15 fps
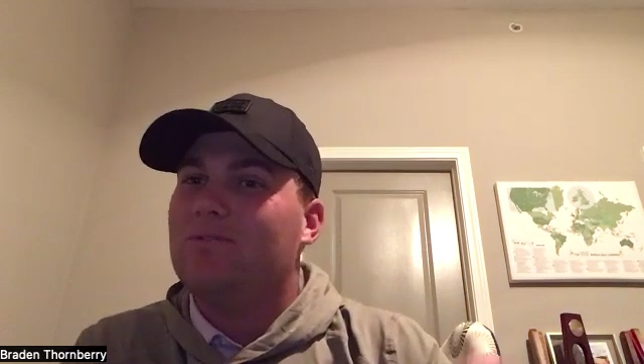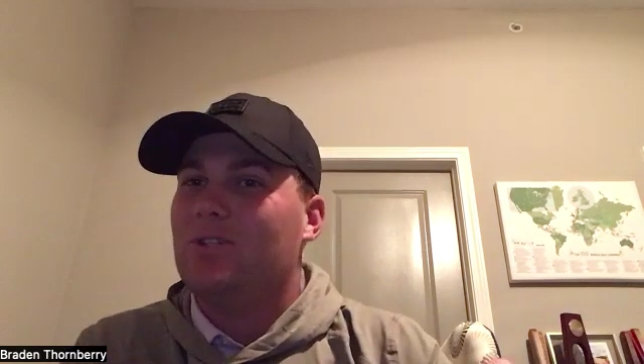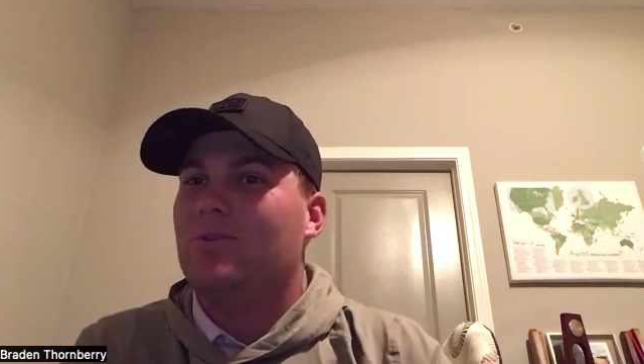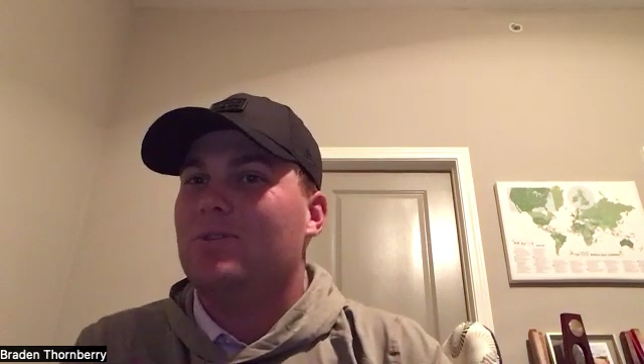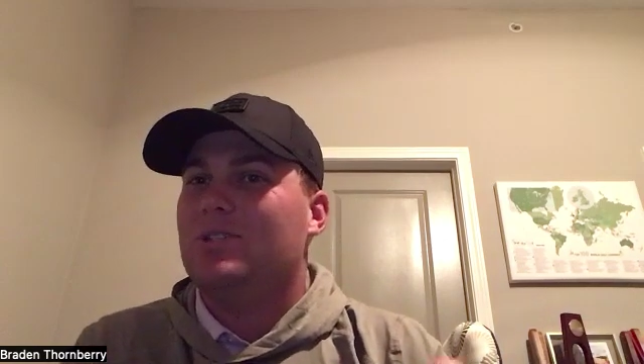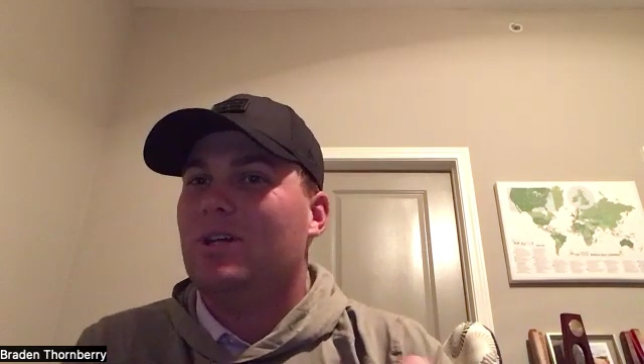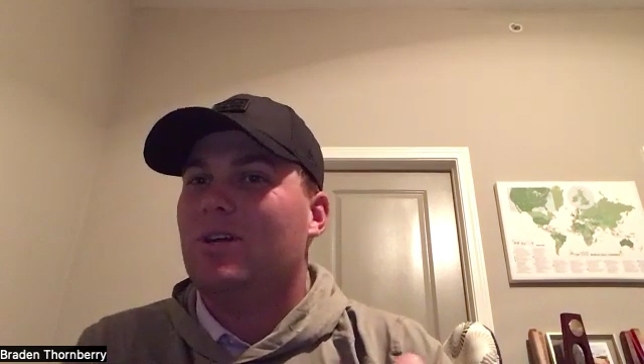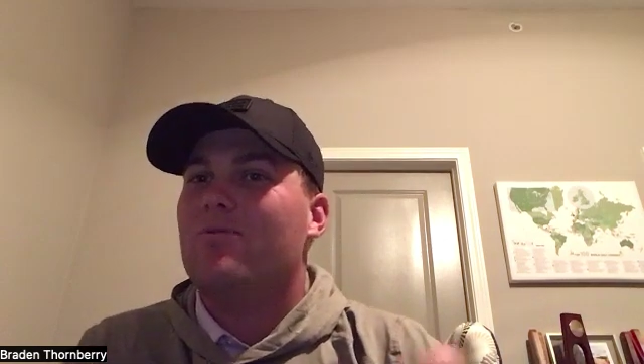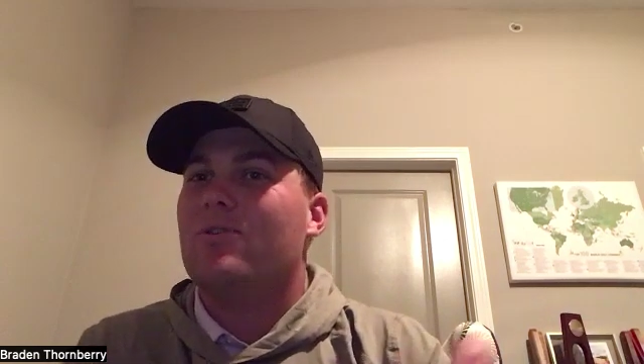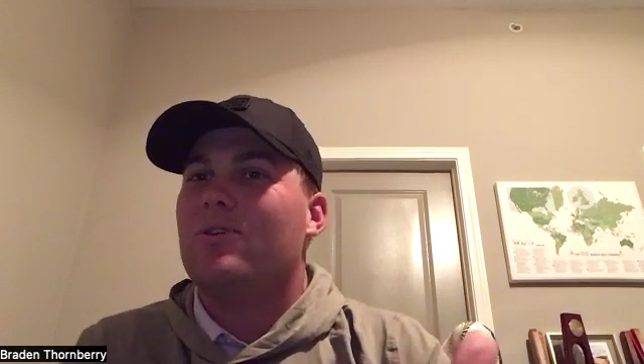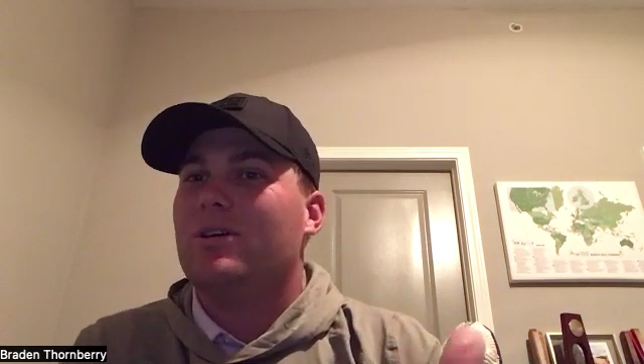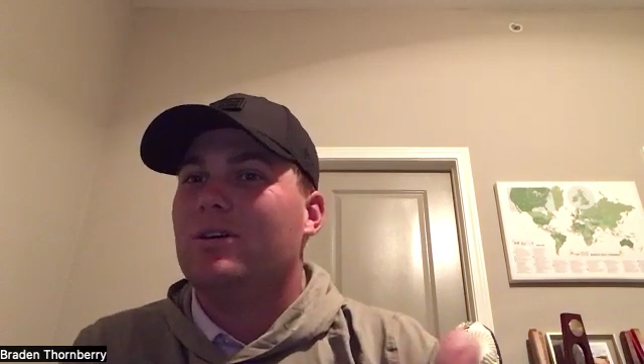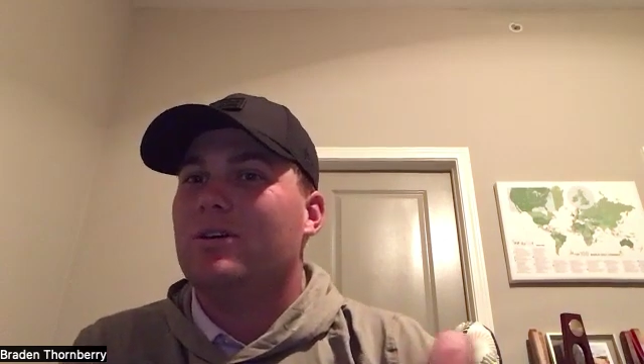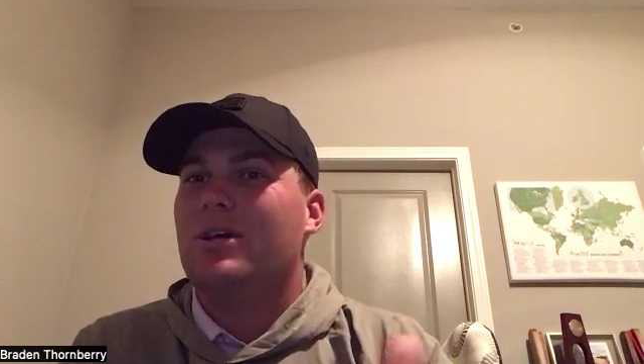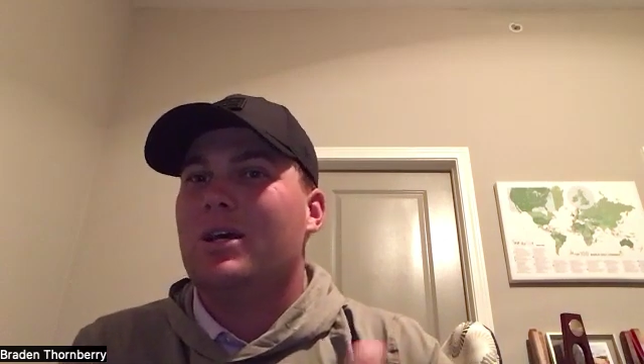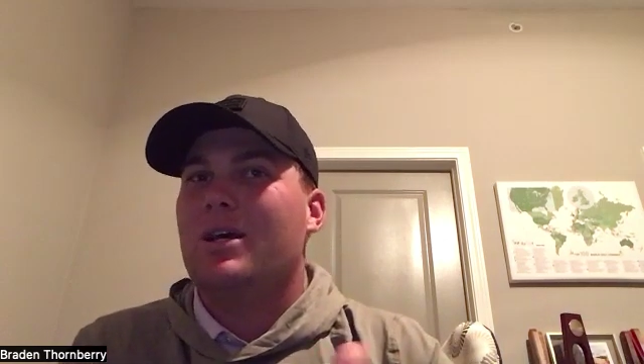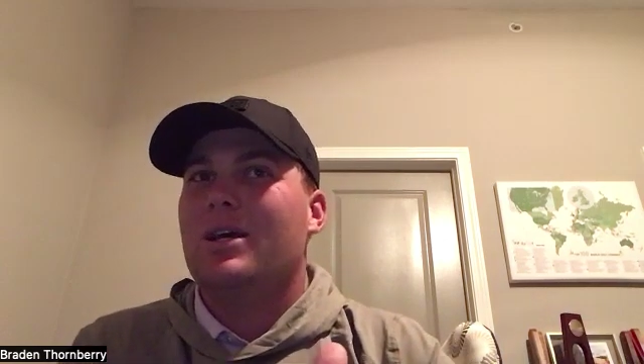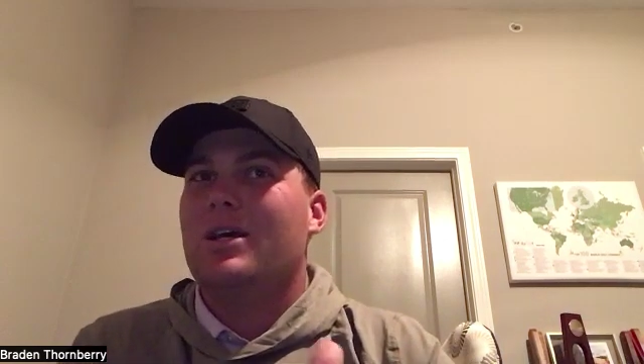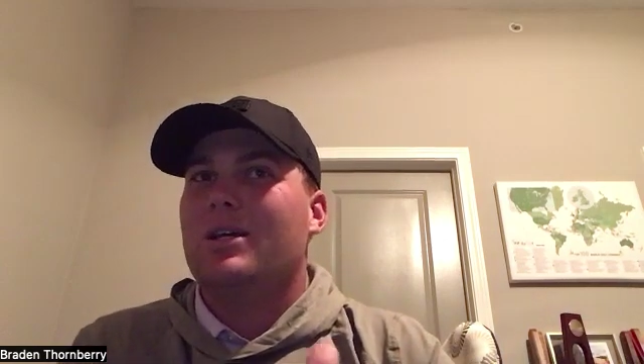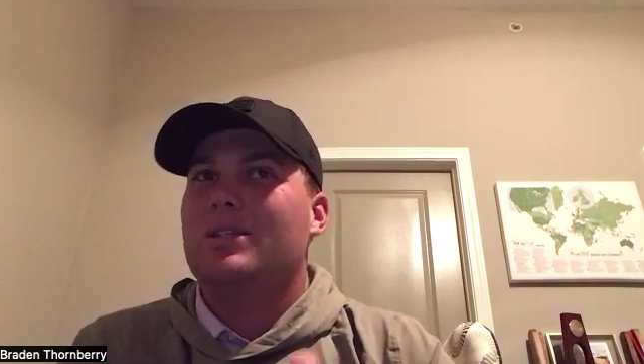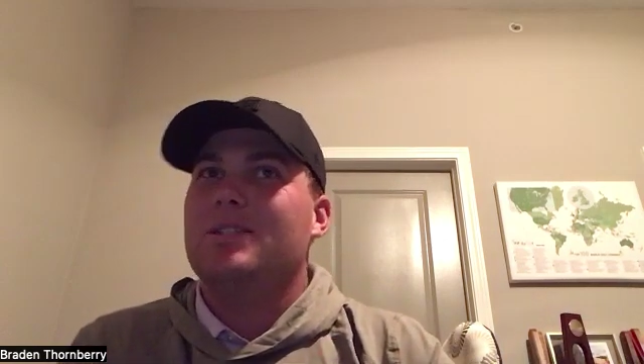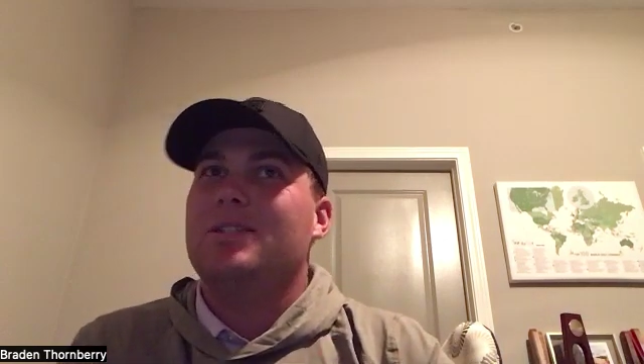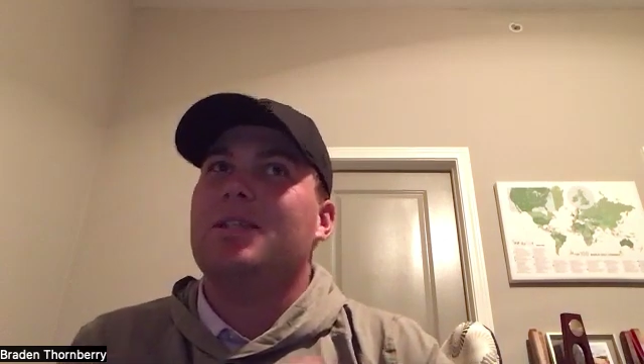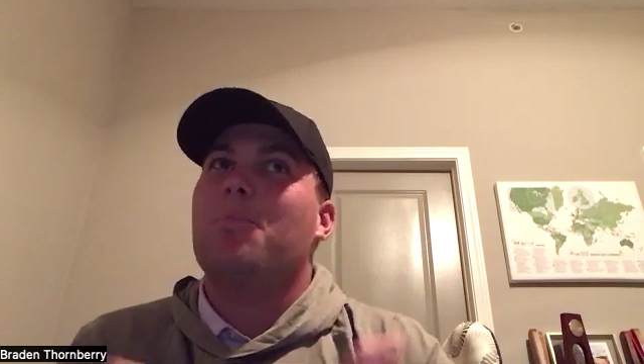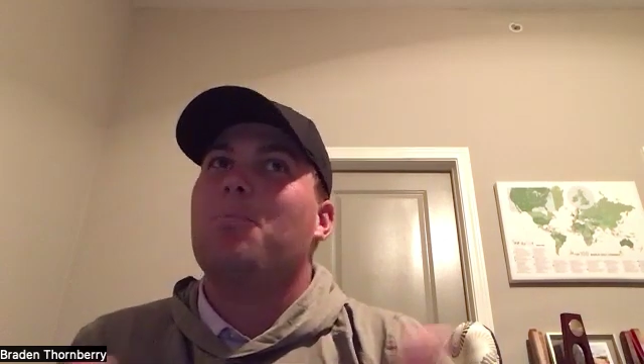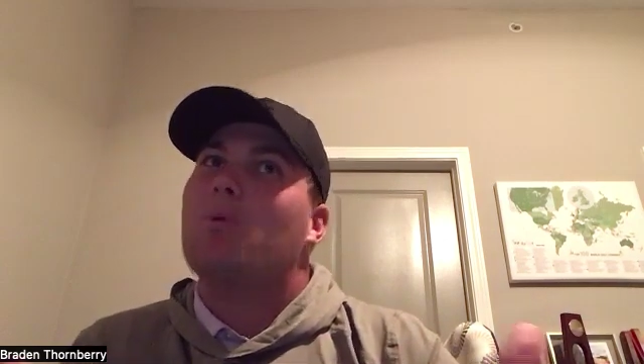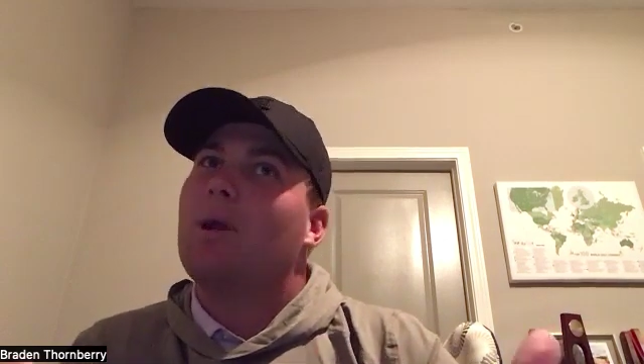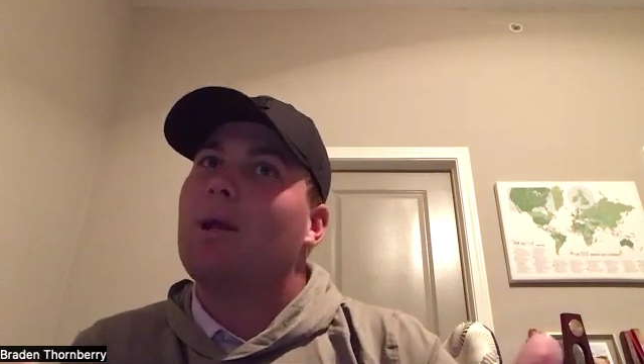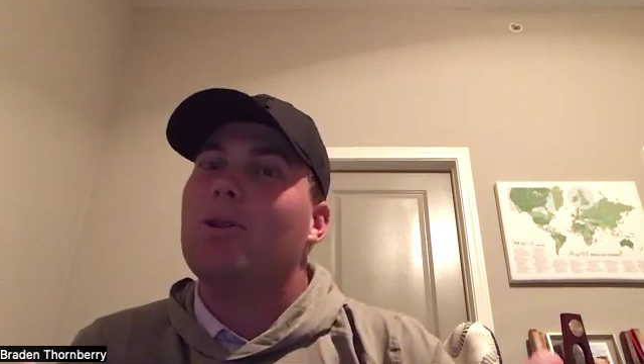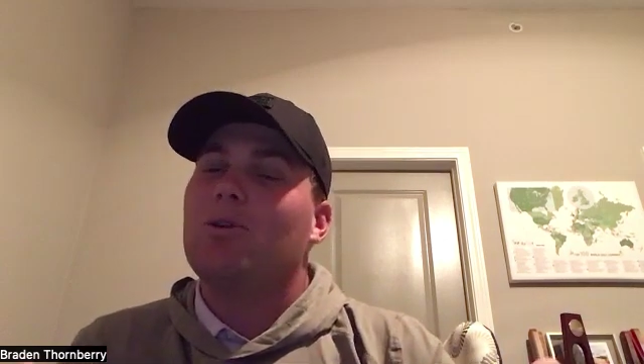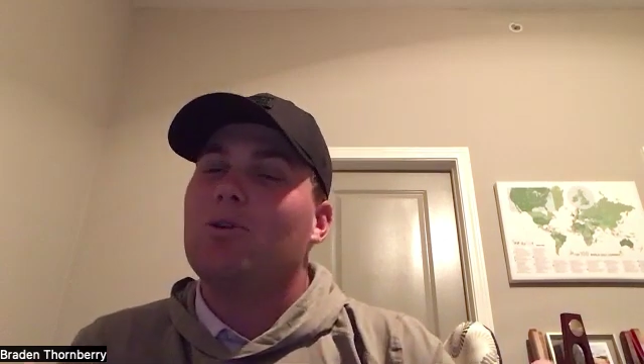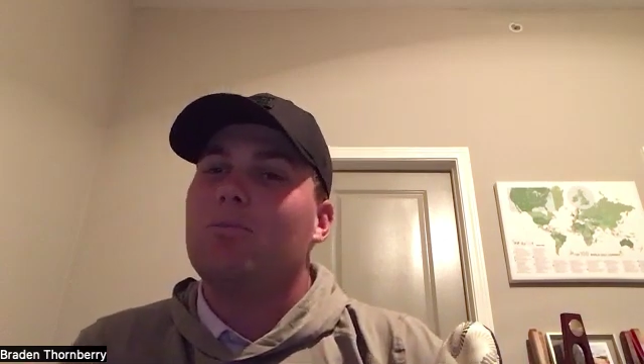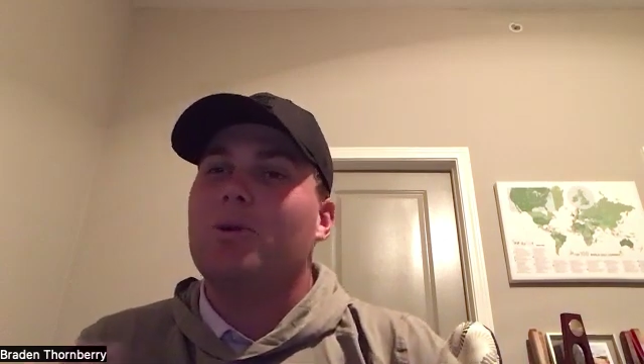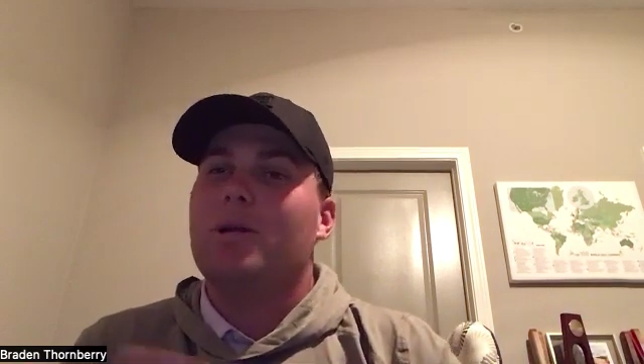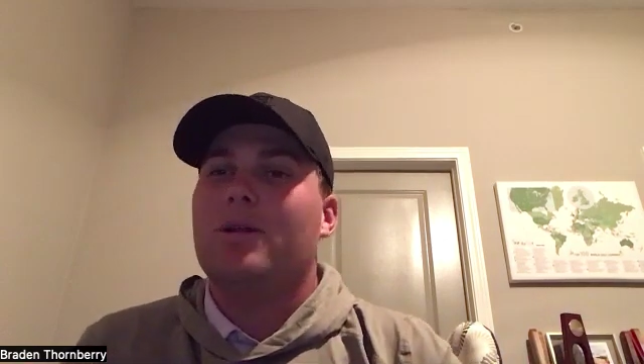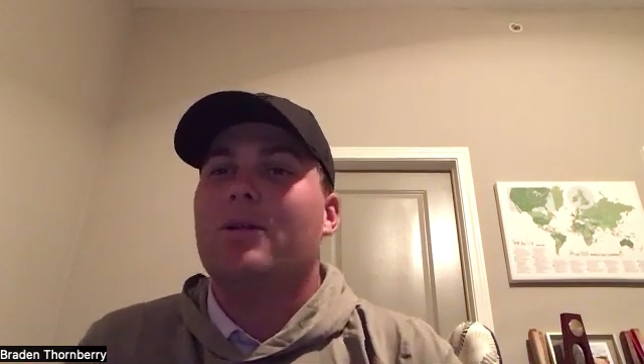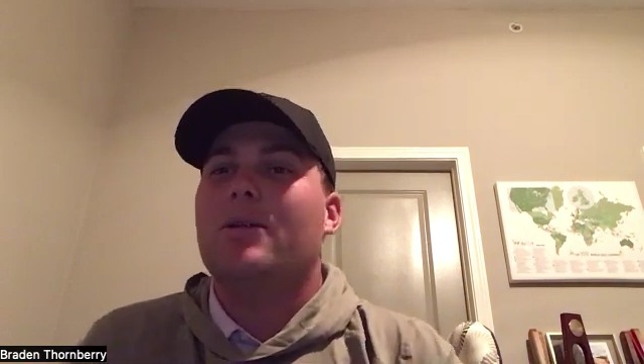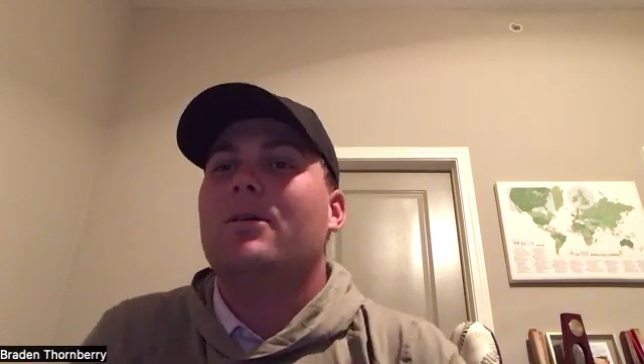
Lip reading: So it's tougher to separate a little bit.